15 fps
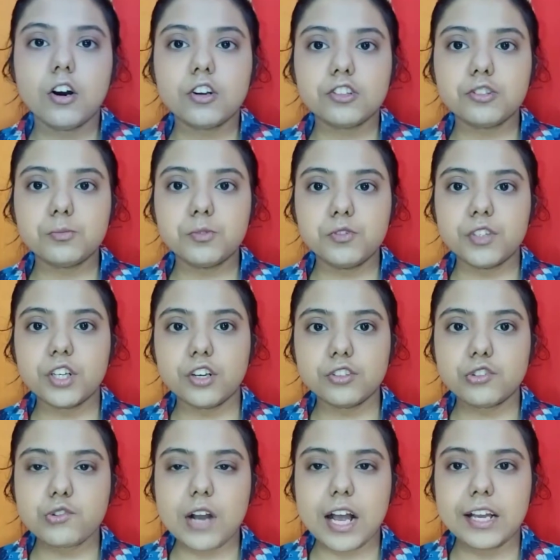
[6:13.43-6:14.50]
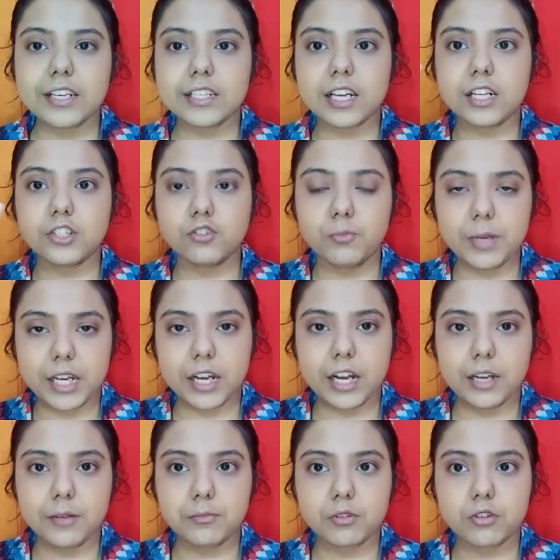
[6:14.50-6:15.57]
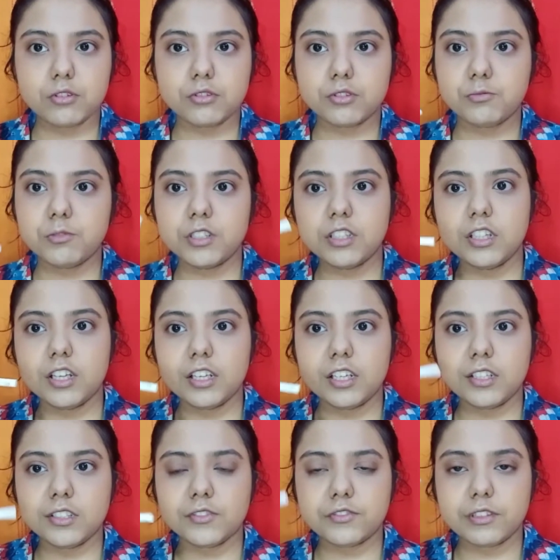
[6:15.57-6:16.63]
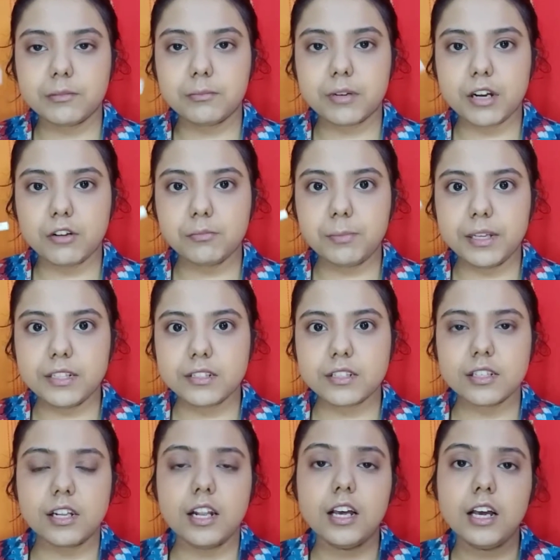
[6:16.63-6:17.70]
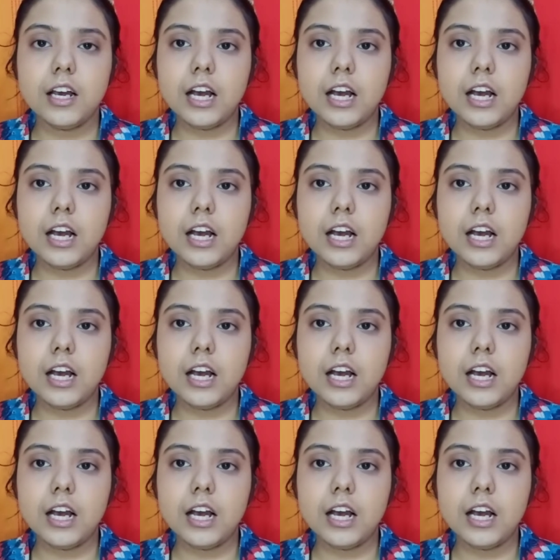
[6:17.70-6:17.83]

so moving on to eyes, I'll do my eyebrows with the Innisfree brow pencil.